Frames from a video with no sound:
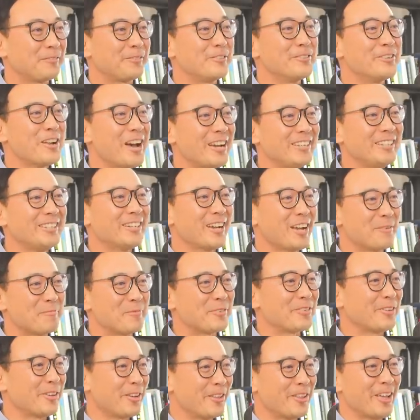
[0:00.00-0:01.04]
For ninety nine
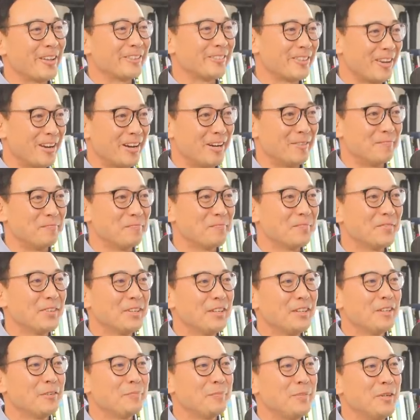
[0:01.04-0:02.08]
percent of that time,
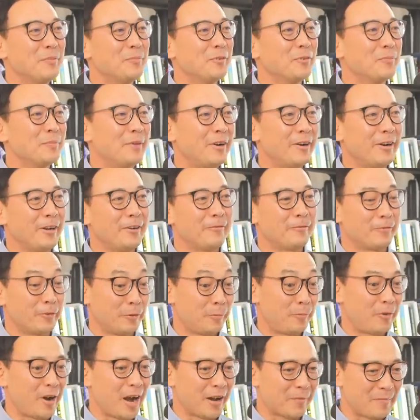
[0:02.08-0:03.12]
people married
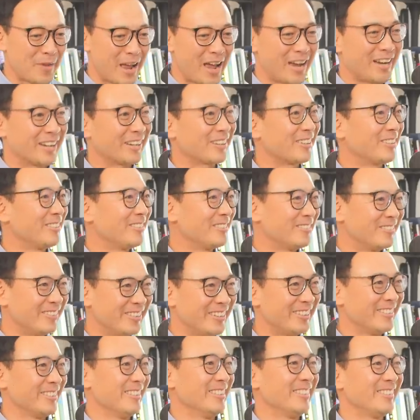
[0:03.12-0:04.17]
for pragmatic
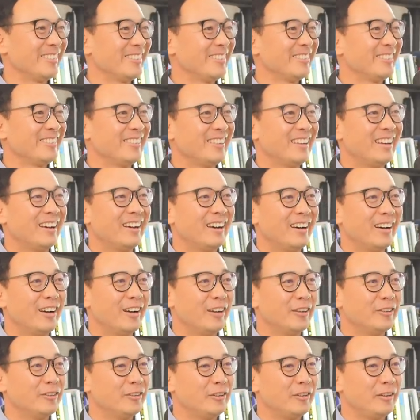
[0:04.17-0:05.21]
reasons.
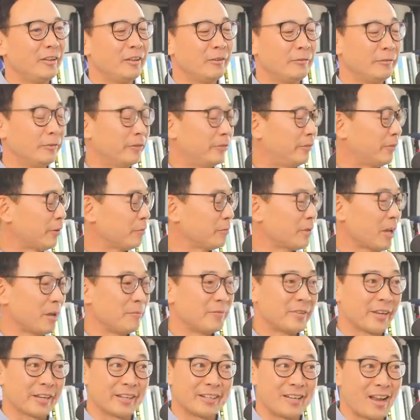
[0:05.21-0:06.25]
Uh, it was
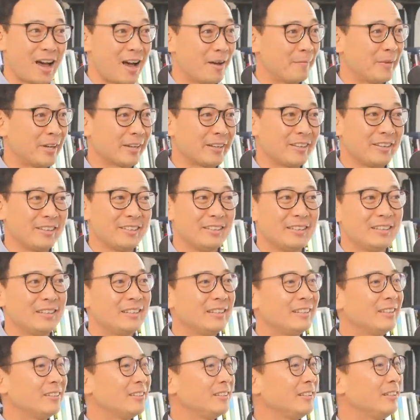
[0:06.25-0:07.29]
sometimes economic
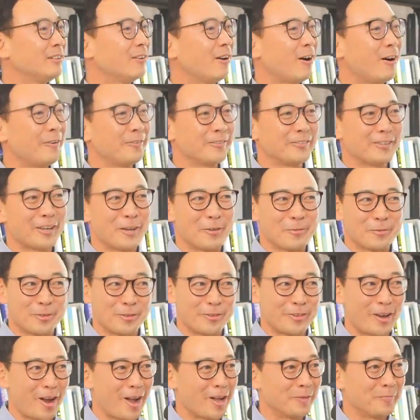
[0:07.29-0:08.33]
you know, oftentimes
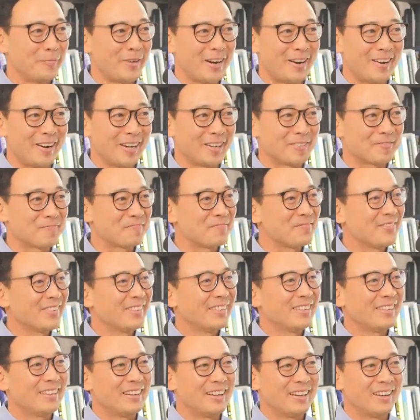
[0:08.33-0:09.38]
for childbearing
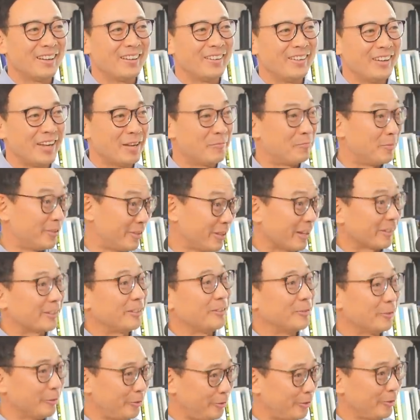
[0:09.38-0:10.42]
uh, and
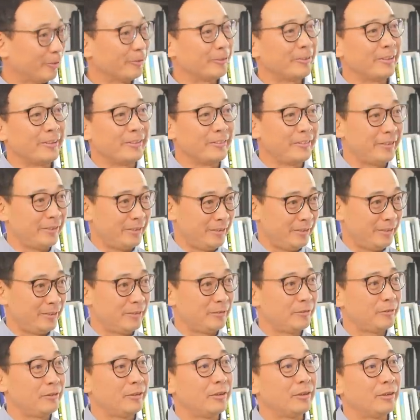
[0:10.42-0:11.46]
protecting those children
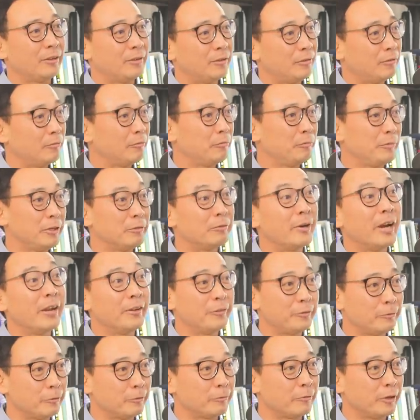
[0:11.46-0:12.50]
to uh, be
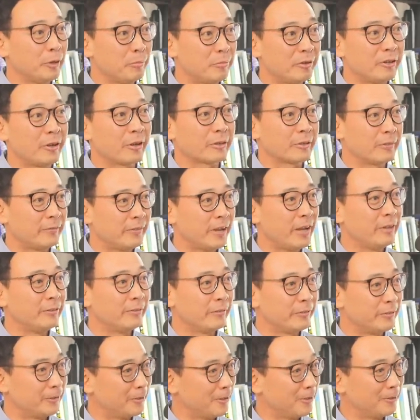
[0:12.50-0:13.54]
raised to a reproductive
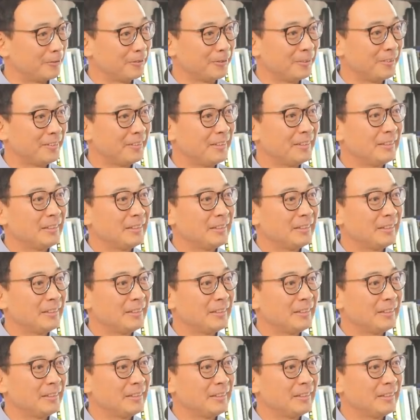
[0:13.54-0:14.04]
age of their own.